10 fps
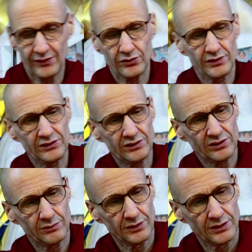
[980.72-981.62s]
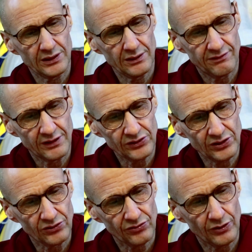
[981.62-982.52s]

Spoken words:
So these are some of the verses